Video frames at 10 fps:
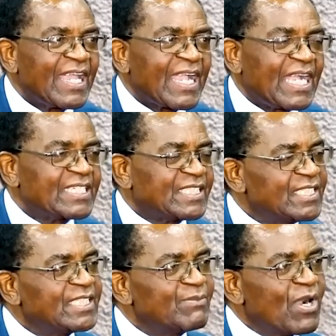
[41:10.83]

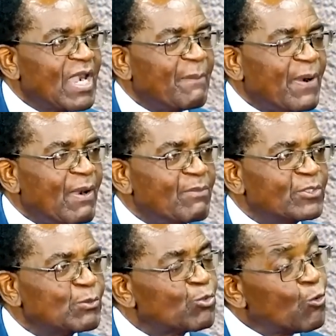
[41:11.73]
kazhinji mukapa
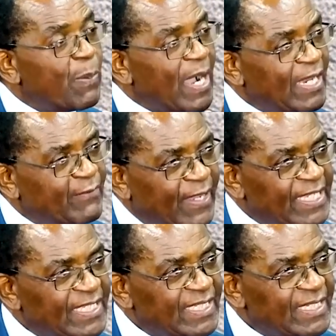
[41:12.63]
murikupa
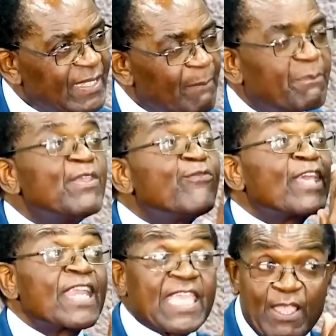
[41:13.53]
advice, be
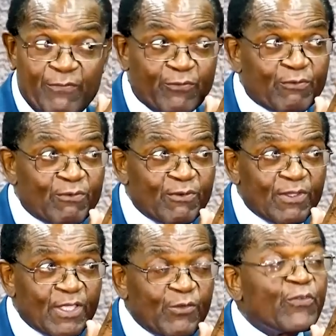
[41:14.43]
very careful
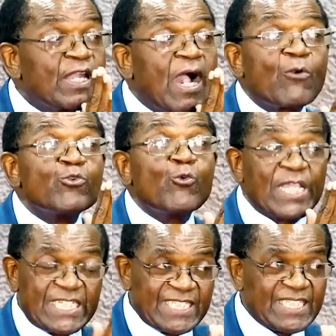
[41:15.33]
even how you
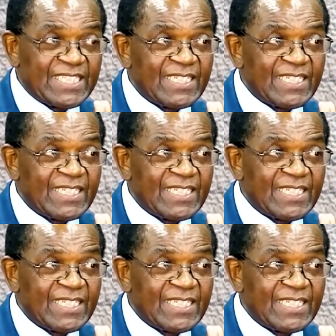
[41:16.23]
word it.